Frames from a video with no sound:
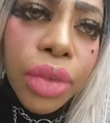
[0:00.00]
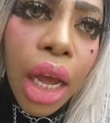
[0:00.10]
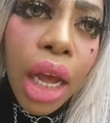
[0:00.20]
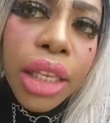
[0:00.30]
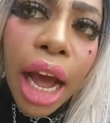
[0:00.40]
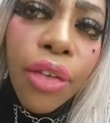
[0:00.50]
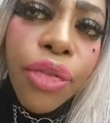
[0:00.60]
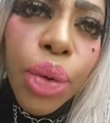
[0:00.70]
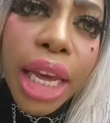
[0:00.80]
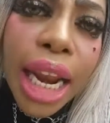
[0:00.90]
Now, if
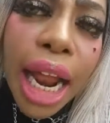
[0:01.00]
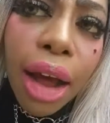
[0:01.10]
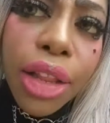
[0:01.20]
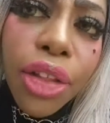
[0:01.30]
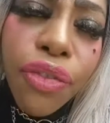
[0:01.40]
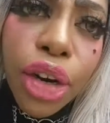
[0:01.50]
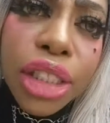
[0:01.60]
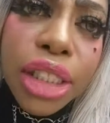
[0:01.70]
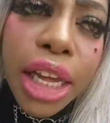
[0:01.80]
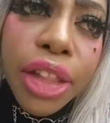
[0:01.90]
you get out and the first
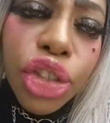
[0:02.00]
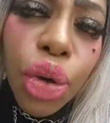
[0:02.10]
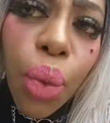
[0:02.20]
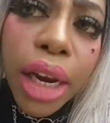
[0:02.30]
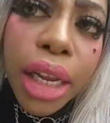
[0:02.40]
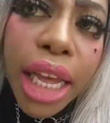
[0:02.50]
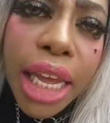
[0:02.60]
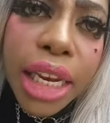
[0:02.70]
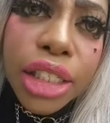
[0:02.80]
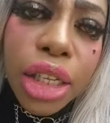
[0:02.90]
thing that you want to
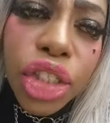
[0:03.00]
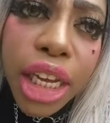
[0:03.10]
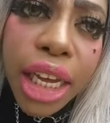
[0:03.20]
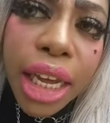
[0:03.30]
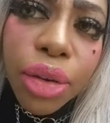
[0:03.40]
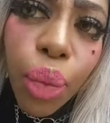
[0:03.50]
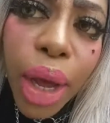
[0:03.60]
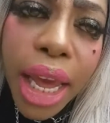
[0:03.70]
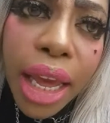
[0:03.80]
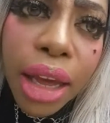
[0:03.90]
eat is a chicken
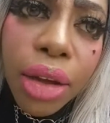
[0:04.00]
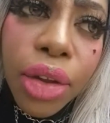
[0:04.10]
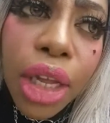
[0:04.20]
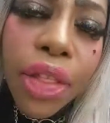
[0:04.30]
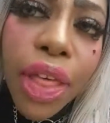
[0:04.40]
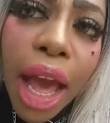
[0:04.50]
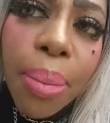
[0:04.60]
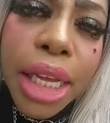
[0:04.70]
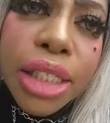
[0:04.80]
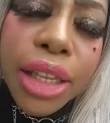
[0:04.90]
wing, that
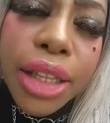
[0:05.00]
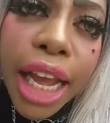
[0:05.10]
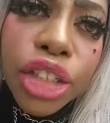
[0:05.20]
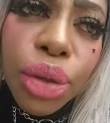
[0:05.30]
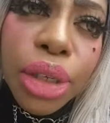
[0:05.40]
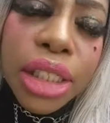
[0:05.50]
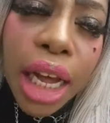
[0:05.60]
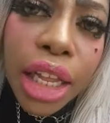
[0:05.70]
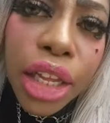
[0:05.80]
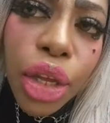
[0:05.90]
means that nature is
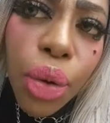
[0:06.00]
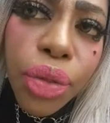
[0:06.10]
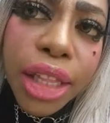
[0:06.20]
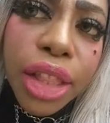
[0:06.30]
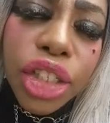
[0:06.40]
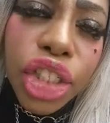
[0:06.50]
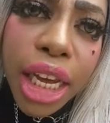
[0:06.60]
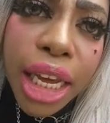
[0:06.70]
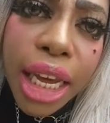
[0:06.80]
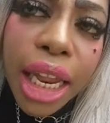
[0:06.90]
telling you that the
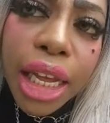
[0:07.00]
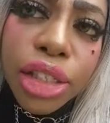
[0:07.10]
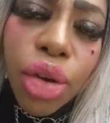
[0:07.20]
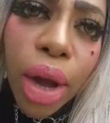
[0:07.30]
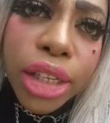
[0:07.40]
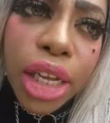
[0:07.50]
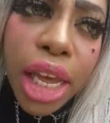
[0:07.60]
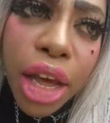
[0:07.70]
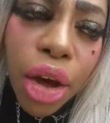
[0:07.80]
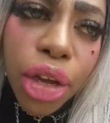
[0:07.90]
chicken is going to
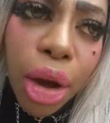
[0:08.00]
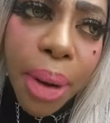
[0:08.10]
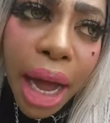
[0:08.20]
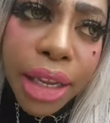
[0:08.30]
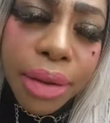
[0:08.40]
heal your body.